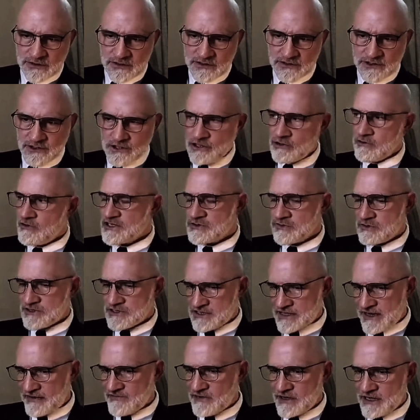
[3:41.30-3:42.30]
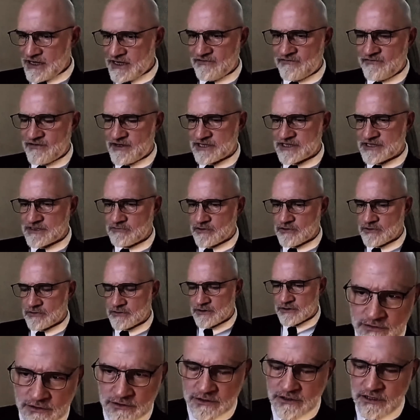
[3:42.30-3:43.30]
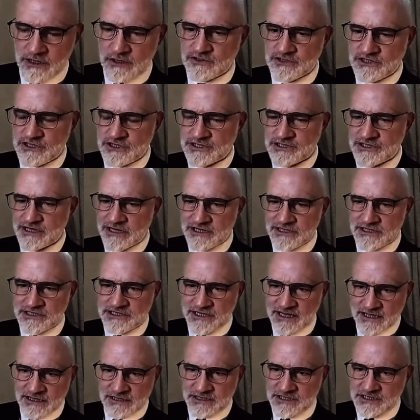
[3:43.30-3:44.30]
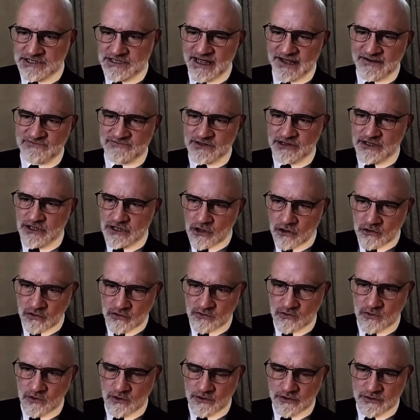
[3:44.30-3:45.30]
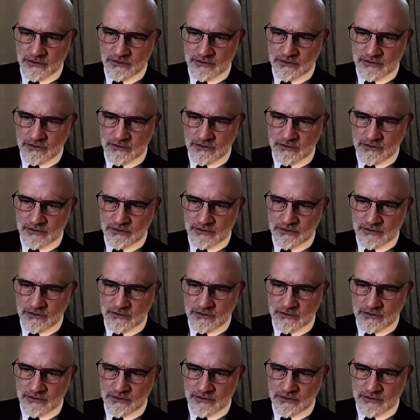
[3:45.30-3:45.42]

The U.S. was never invincible. It was just unchallenged after the Cold War.